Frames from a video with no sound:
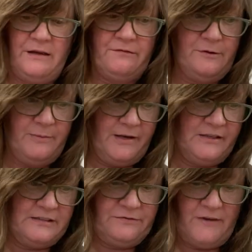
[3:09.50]

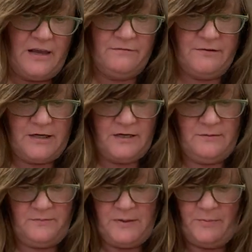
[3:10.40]
everybody's favorite.
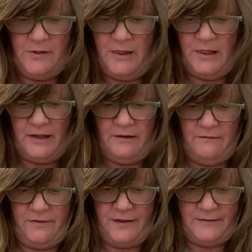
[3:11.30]
People
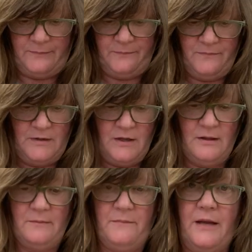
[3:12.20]
love this
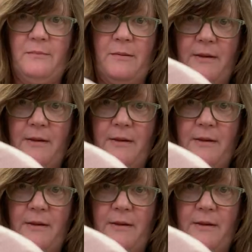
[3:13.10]
baby